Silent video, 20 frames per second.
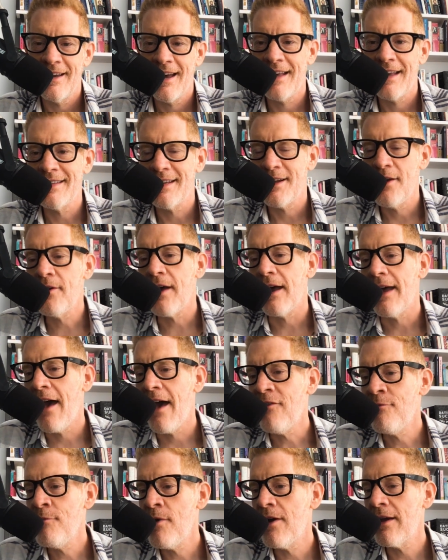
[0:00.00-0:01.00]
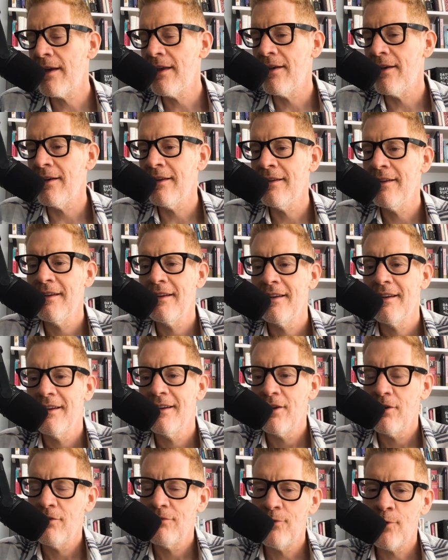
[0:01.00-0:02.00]
I said, okay, F, Marry, Kill.
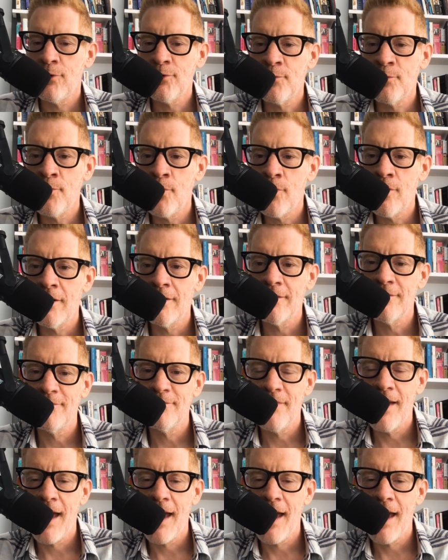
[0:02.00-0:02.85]
Voldemort,